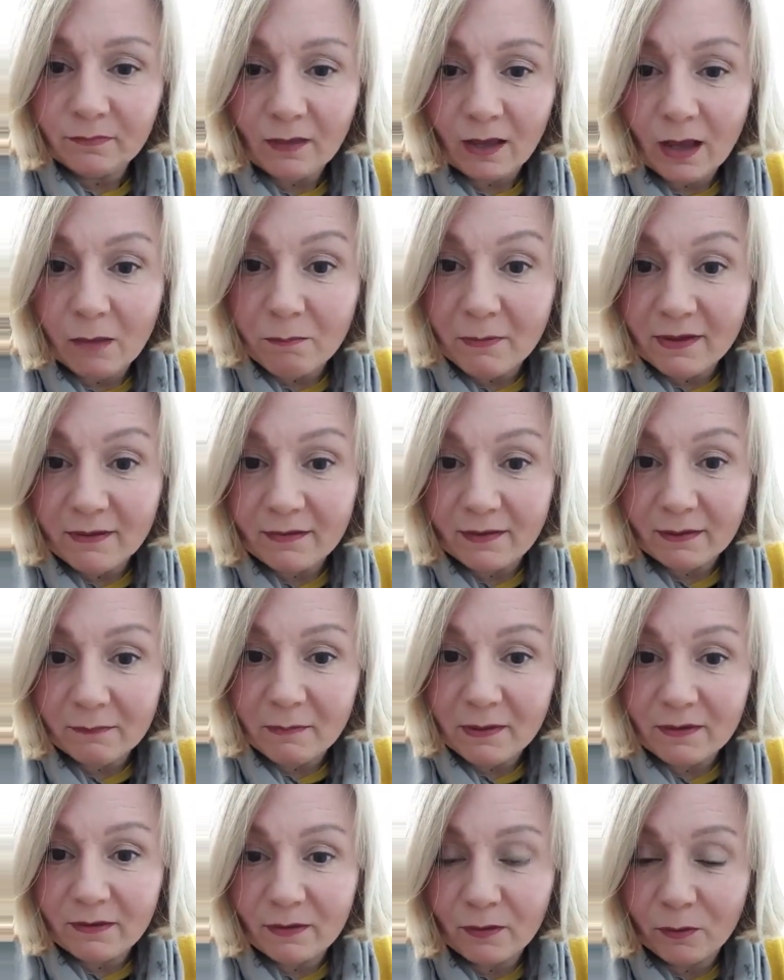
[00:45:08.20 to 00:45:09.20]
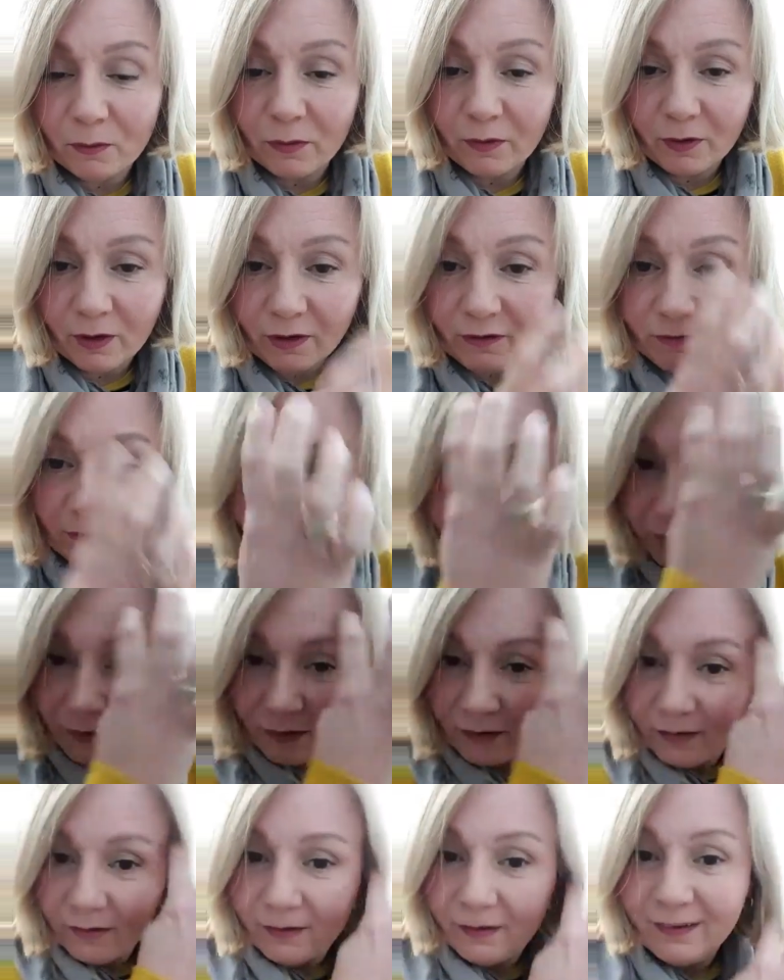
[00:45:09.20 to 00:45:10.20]
I'm missing all the gossip.
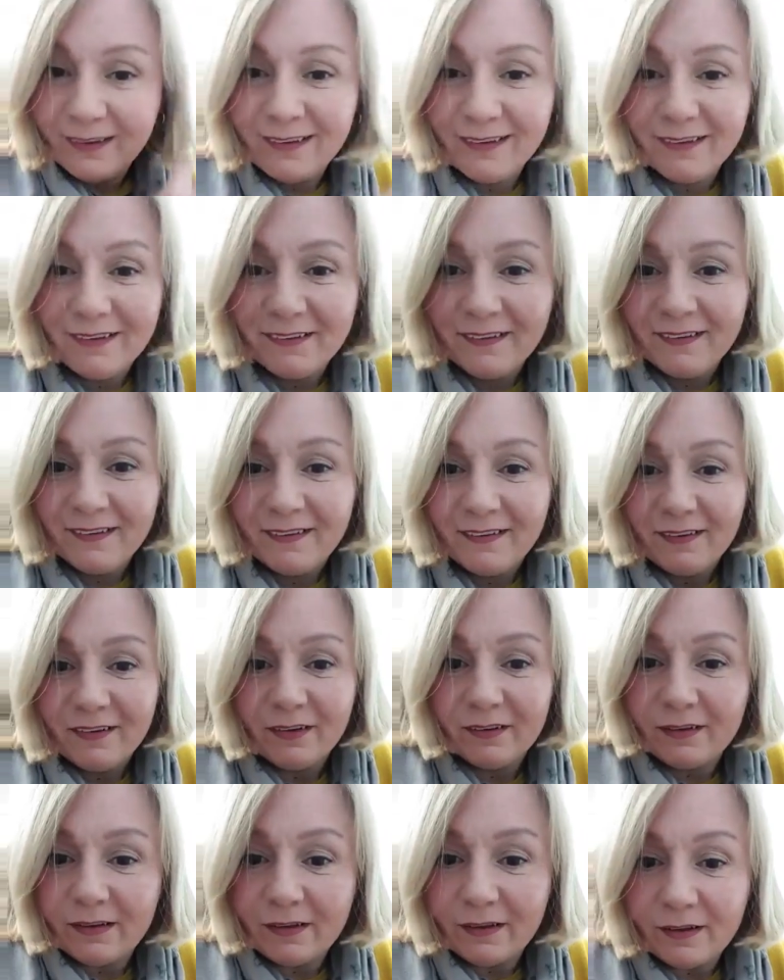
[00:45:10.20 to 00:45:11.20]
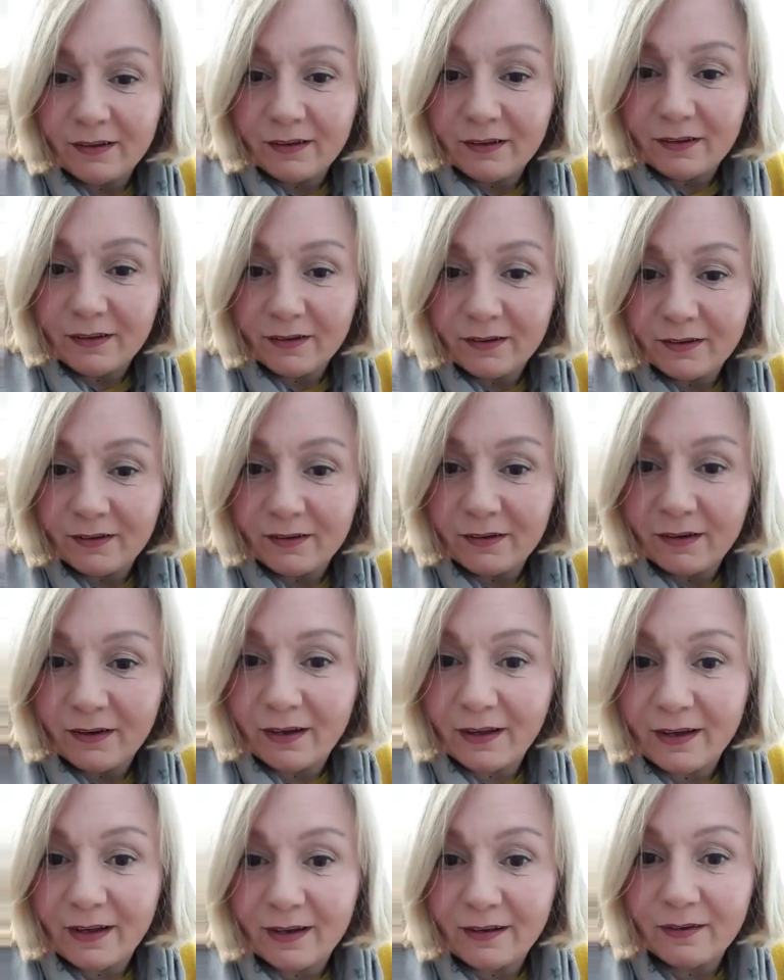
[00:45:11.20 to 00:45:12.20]

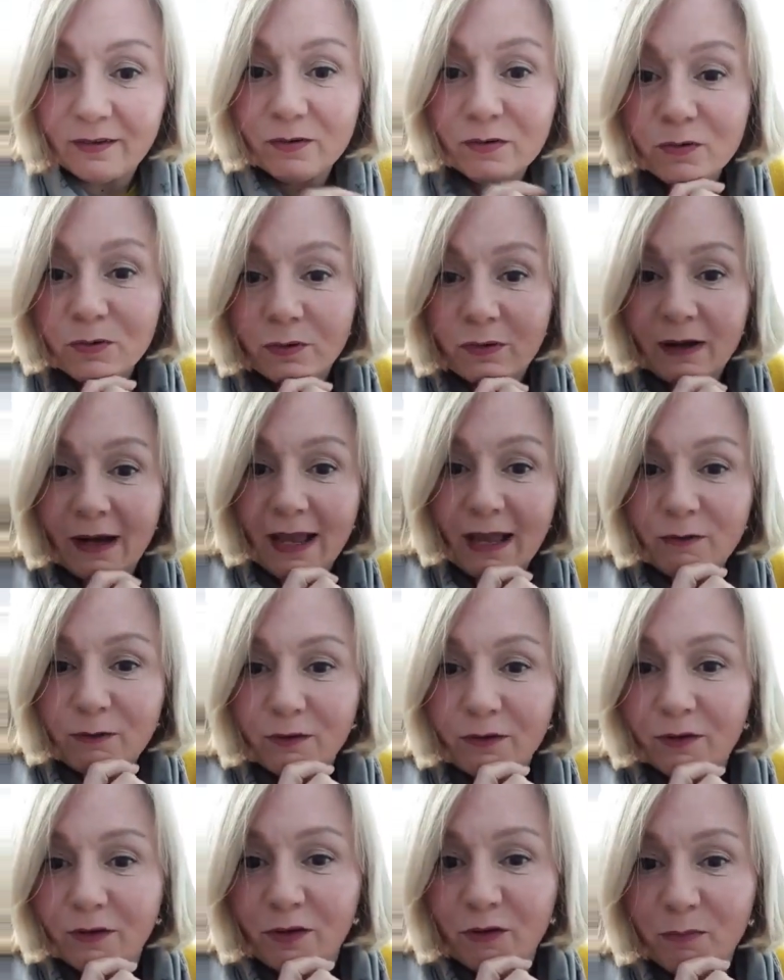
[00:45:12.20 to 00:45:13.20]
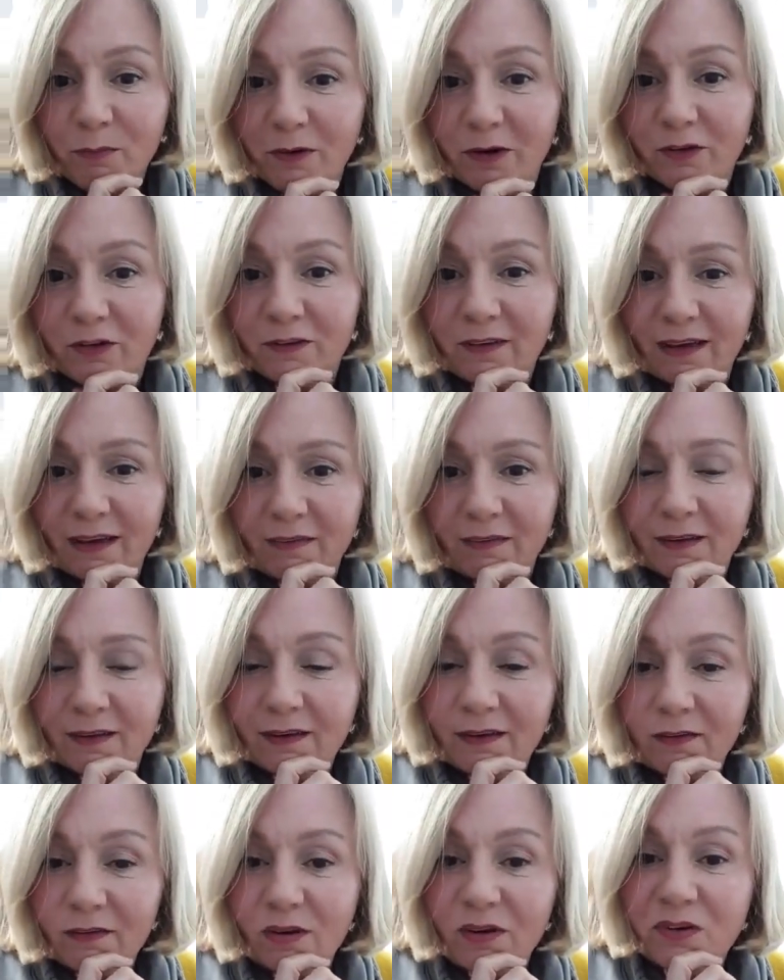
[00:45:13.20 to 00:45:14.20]
Hi Helen. Oh, I have one of those, but it just adds
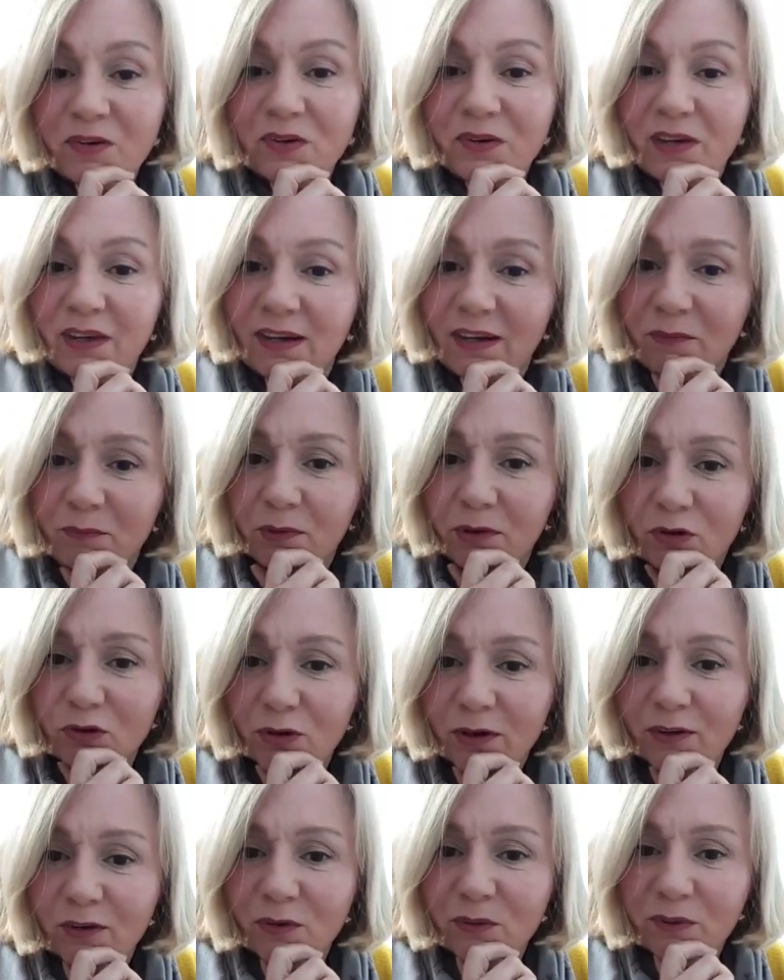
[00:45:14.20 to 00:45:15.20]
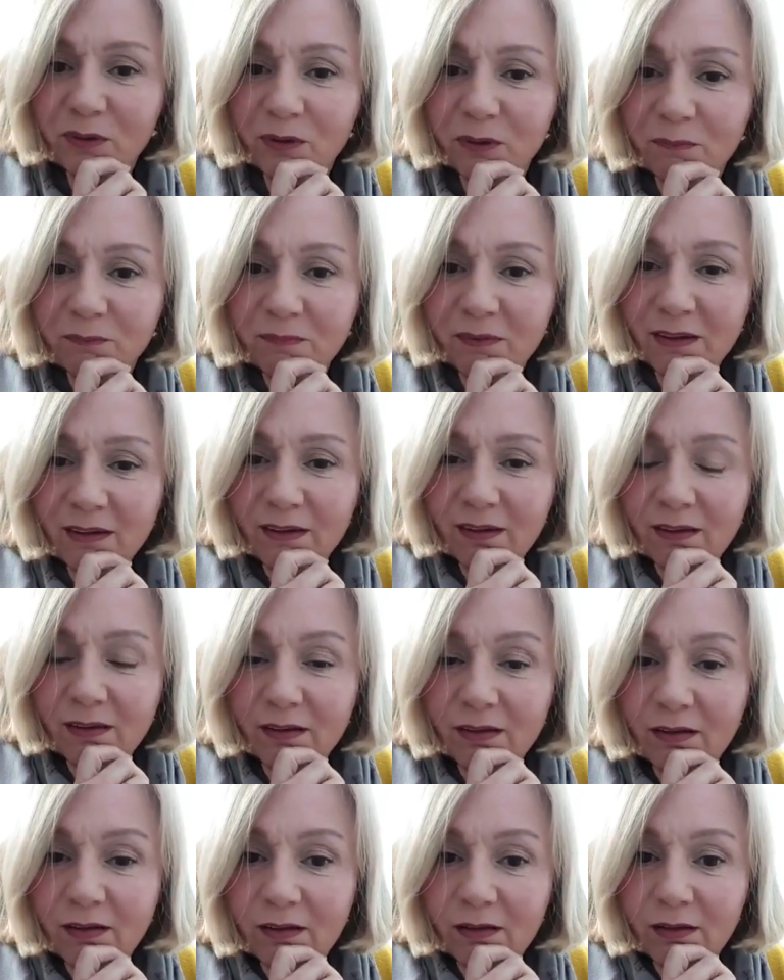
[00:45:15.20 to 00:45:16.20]
thickness. Oh yeah, when you're trying to quilt,
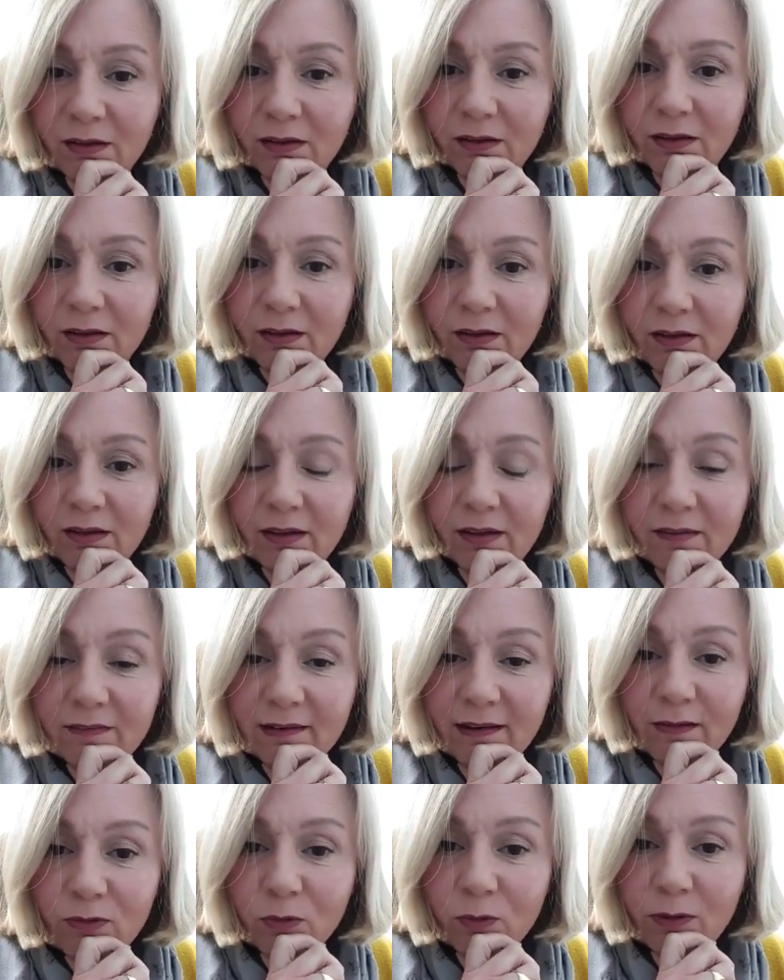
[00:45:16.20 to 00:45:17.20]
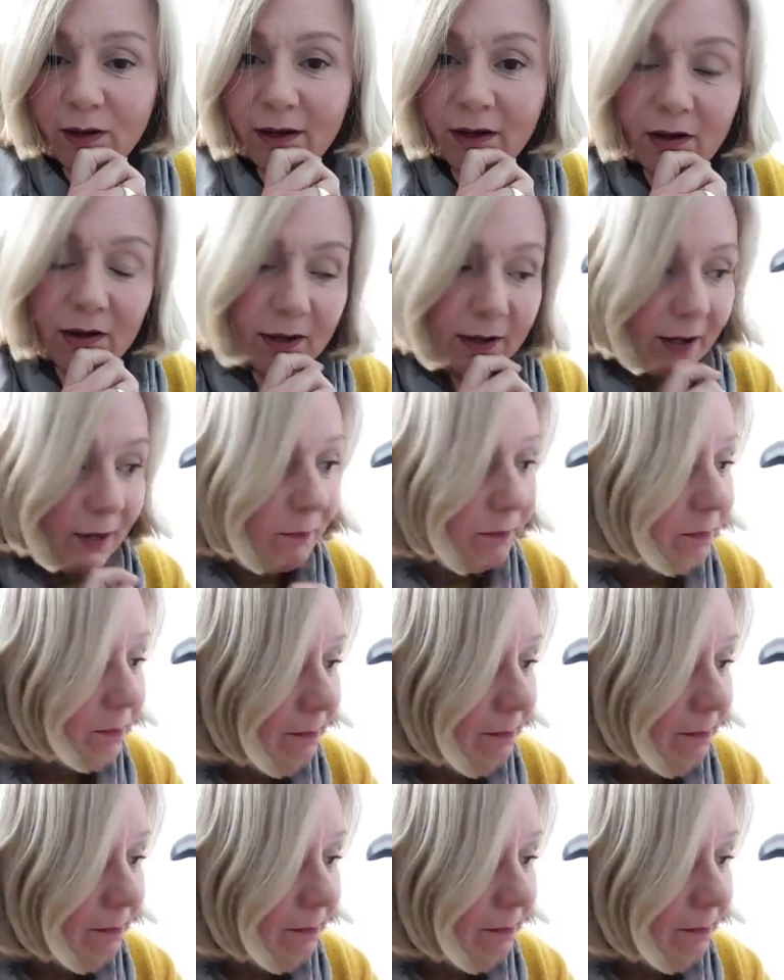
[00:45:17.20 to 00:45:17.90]
it stands quite high.